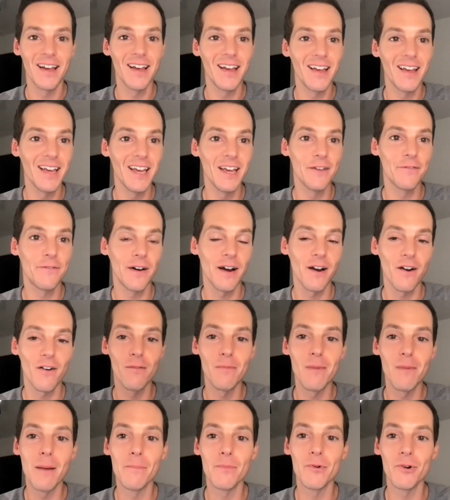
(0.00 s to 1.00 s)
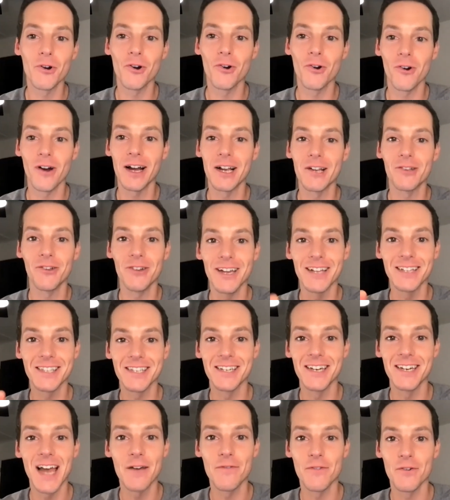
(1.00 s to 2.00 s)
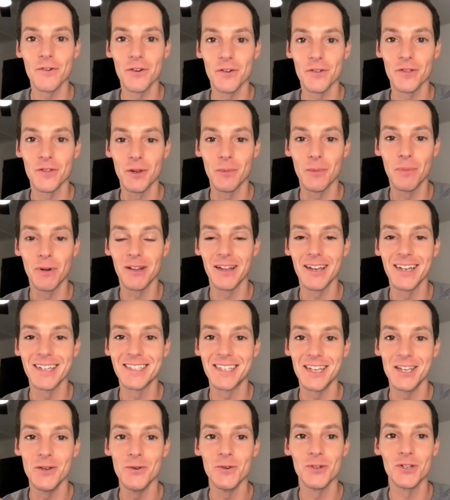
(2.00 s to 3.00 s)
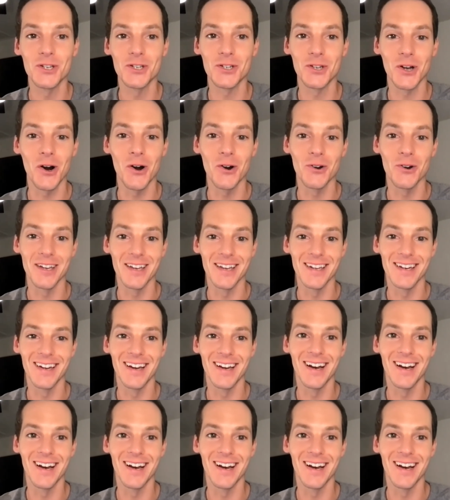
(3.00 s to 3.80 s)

bit. If I remember correctly, it's never the place that you started.